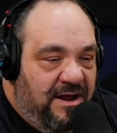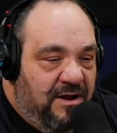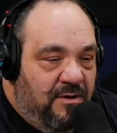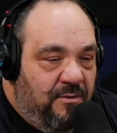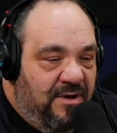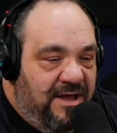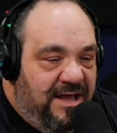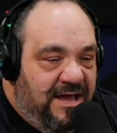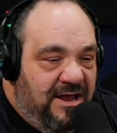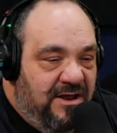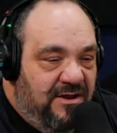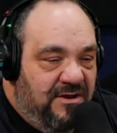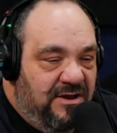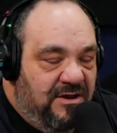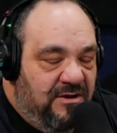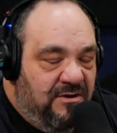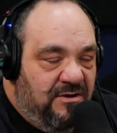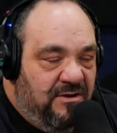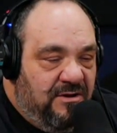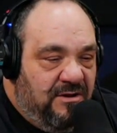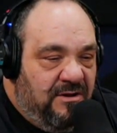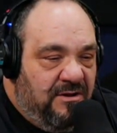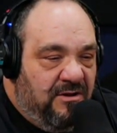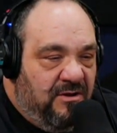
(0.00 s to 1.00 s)
away. Do
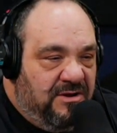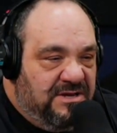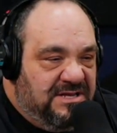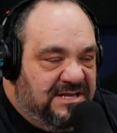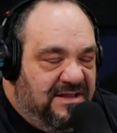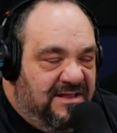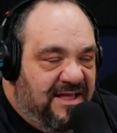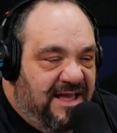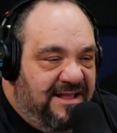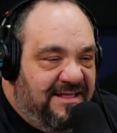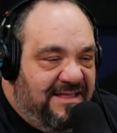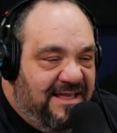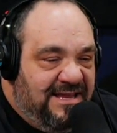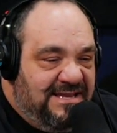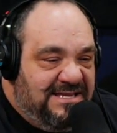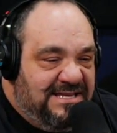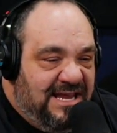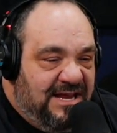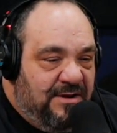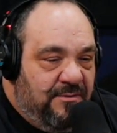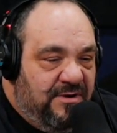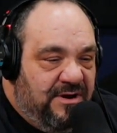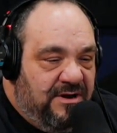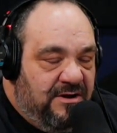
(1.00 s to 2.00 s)
you? Is it like they
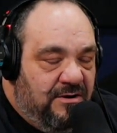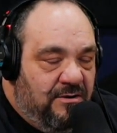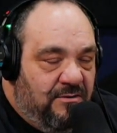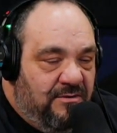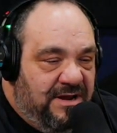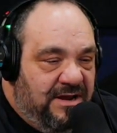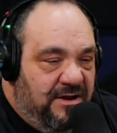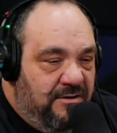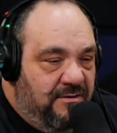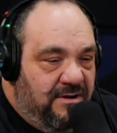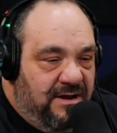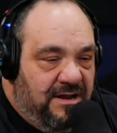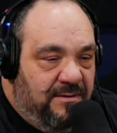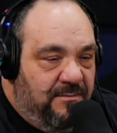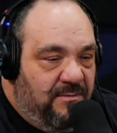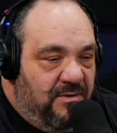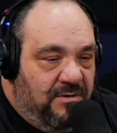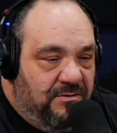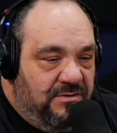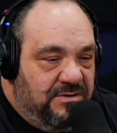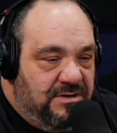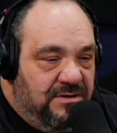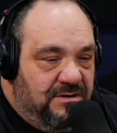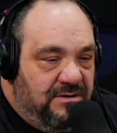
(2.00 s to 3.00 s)
say where you don't hear any
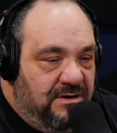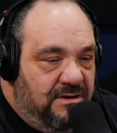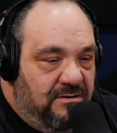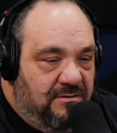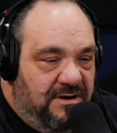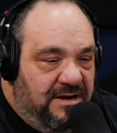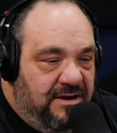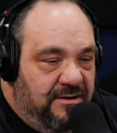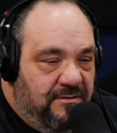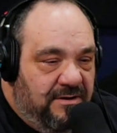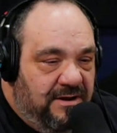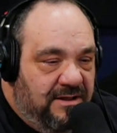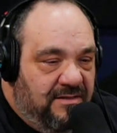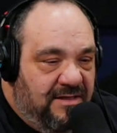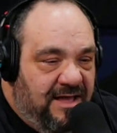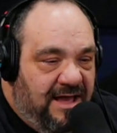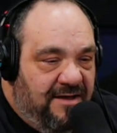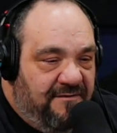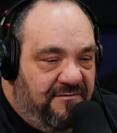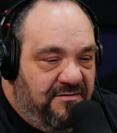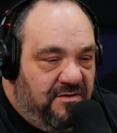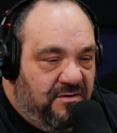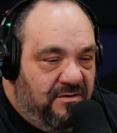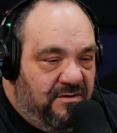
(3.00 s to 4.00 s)
emotion, you don't hear any laughter? I